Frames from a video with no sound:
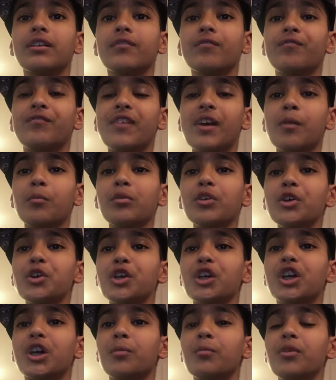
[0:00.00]
Families
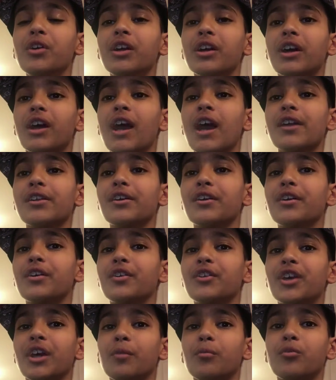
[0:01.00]
should communicate at the dinner
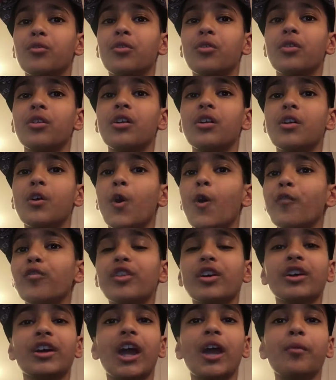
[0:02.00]
table, over
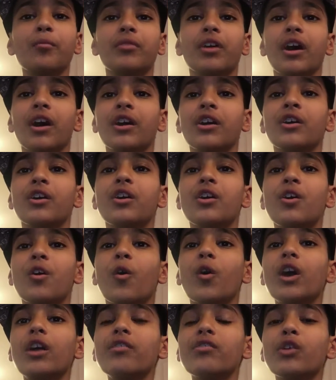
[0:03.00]
a game night,
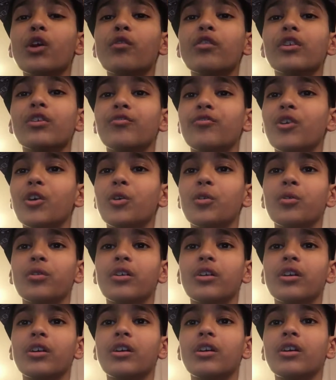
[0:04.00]
or even over the
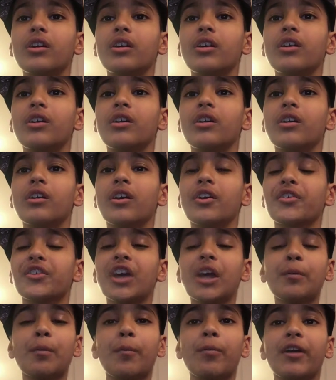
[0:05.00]
phone. The
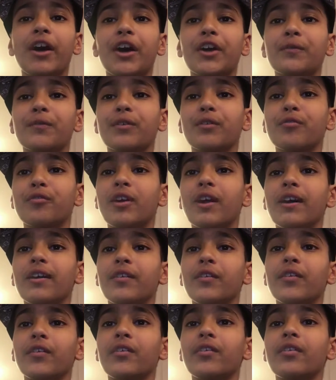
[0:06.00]
same applies for
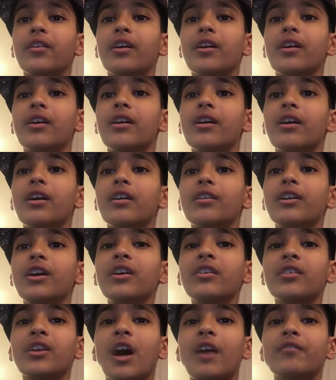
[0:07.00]
friends. These
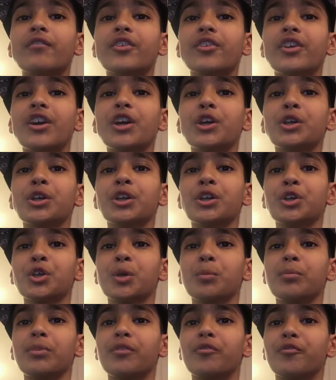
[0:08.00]
conversations
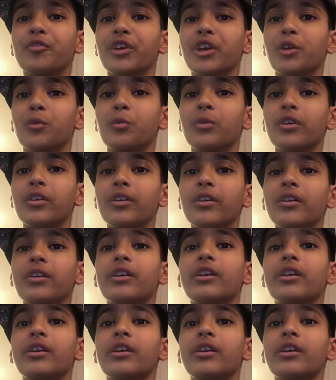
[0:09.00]
should be frequent.